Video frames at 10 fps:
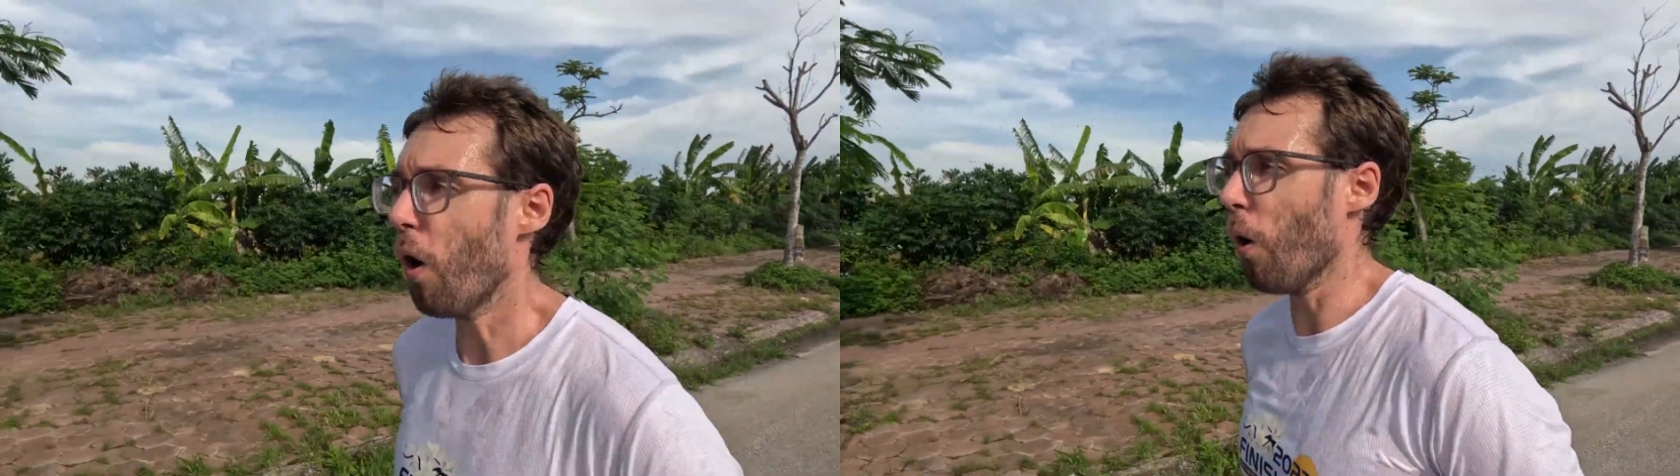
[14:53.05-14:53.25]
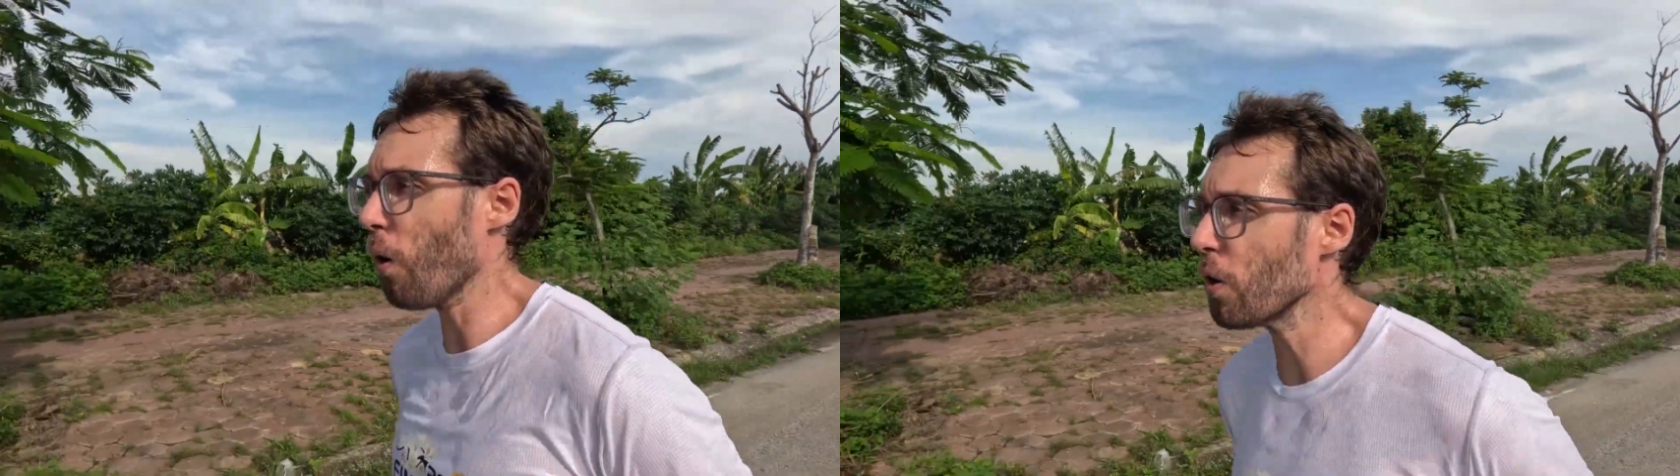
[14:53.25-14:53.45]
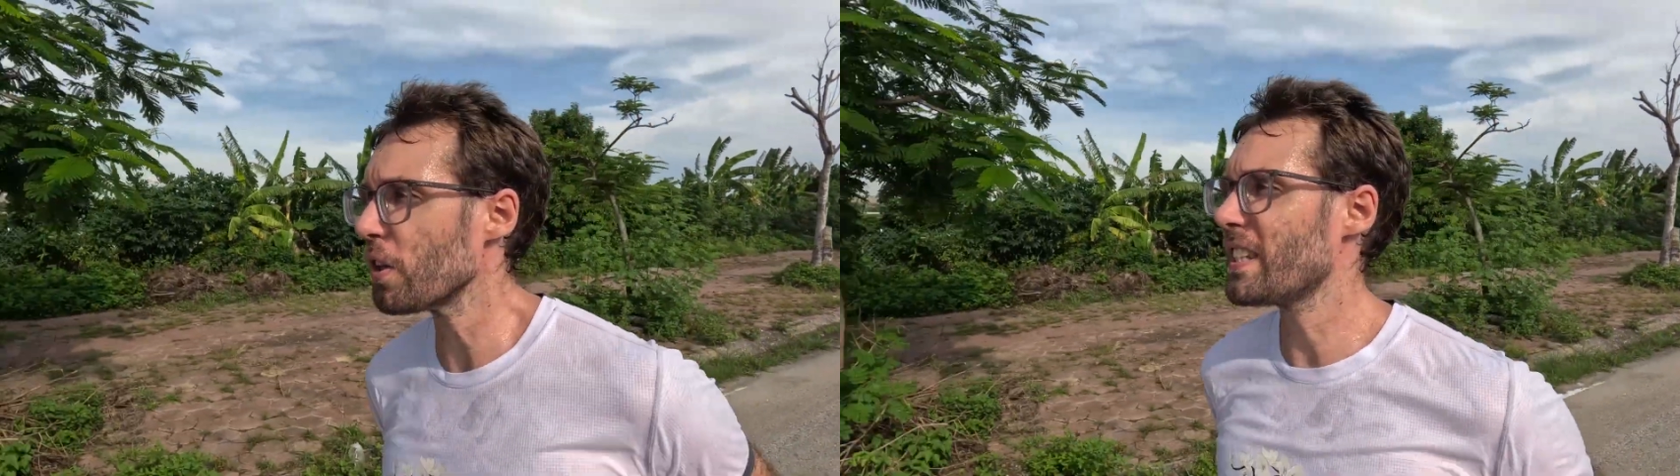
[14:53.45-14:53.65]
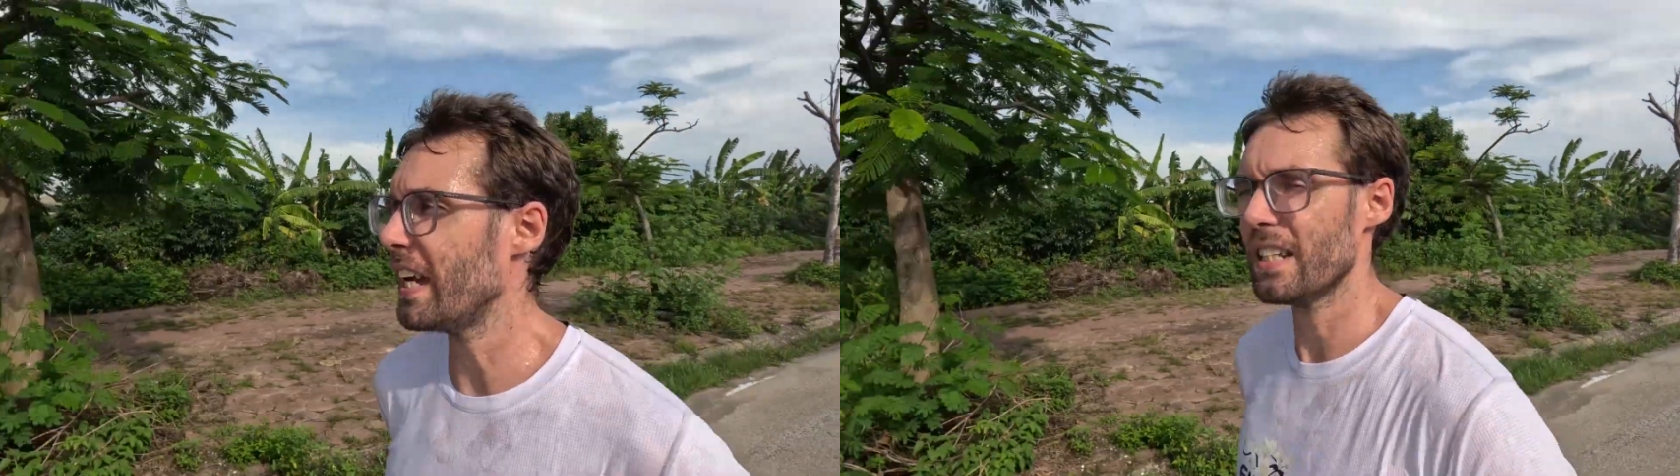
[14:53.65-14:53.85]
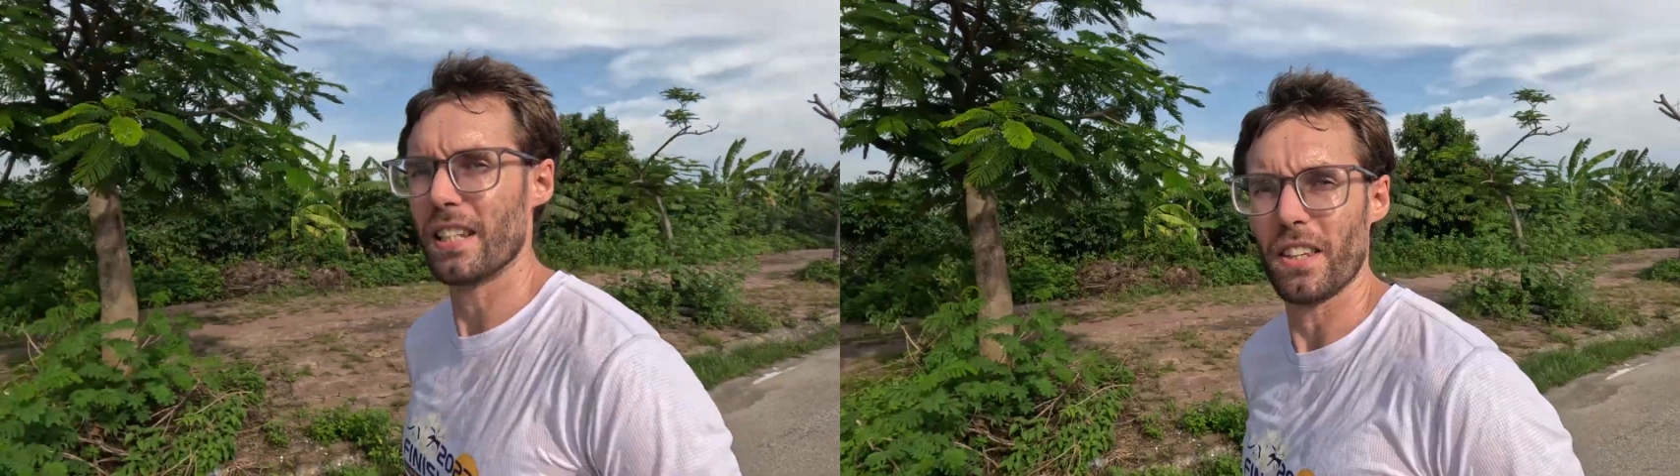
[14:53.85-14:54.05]
all the
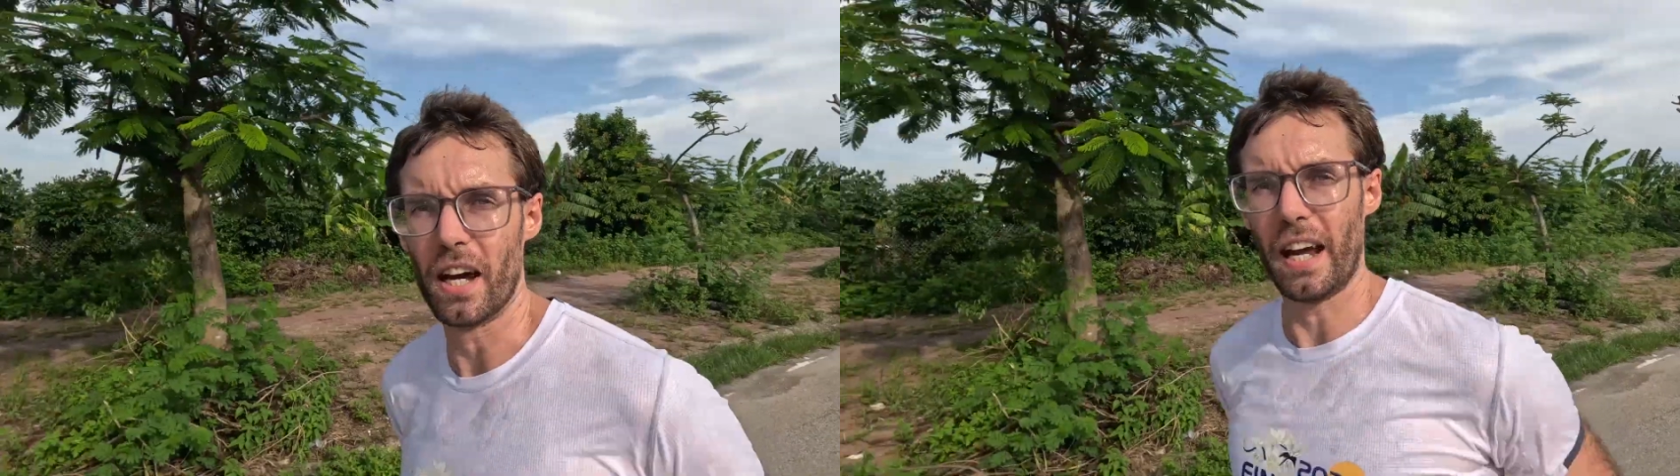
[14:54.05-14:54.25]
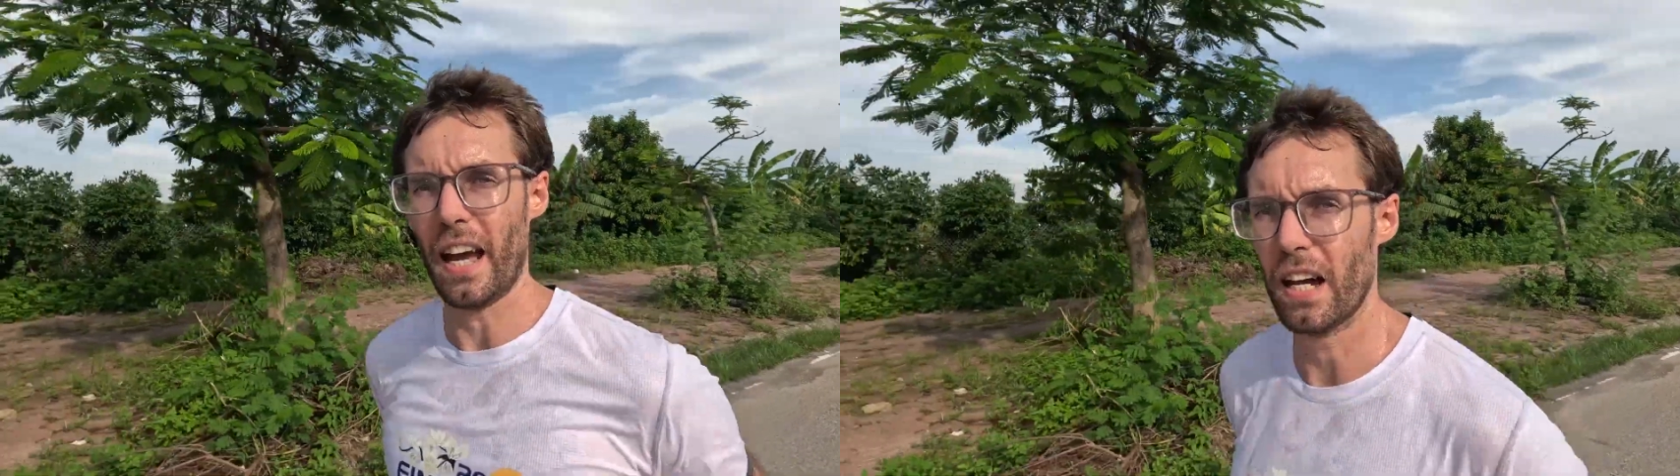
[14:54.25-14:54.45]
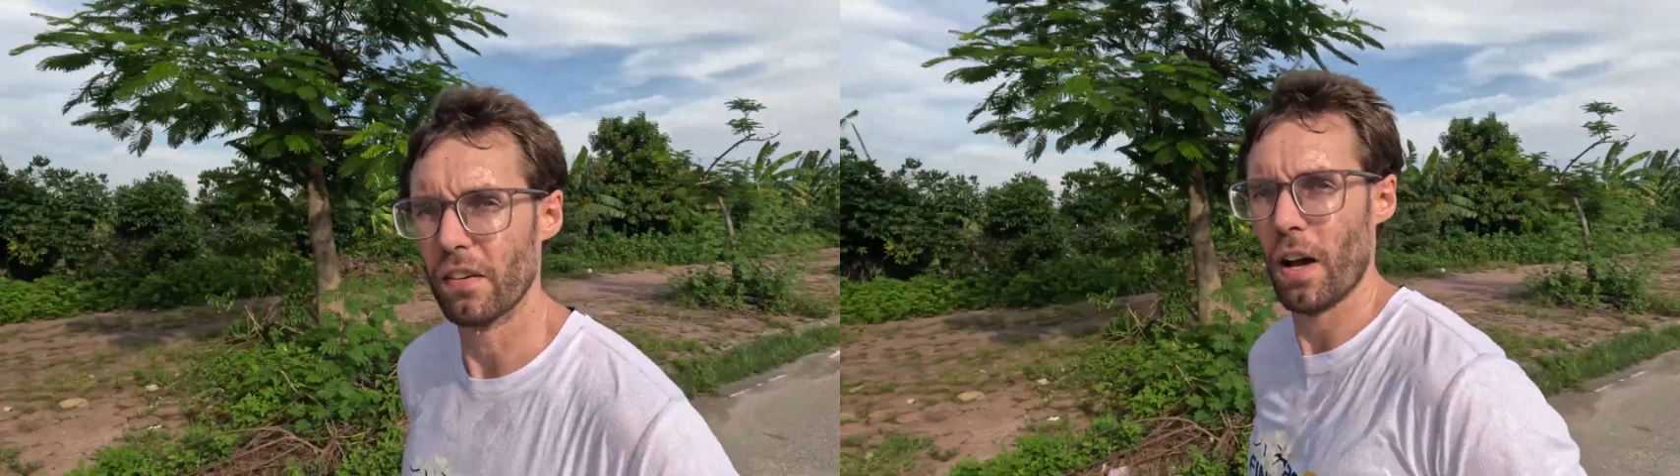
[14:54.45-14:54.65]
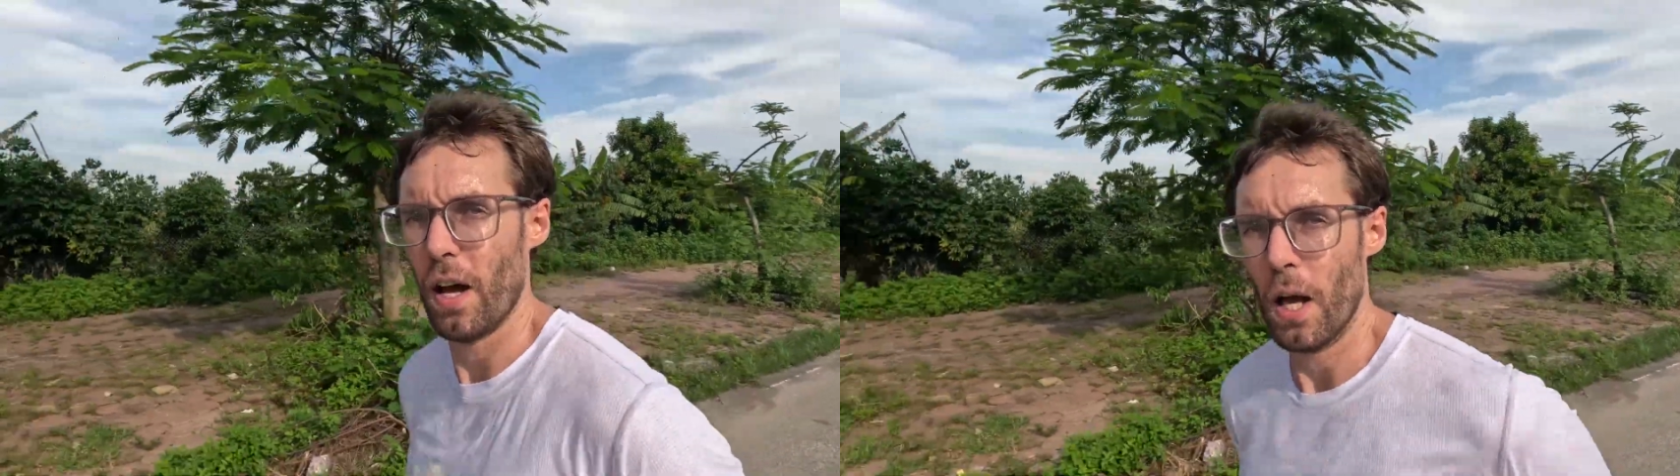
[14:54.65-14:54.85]
data that I have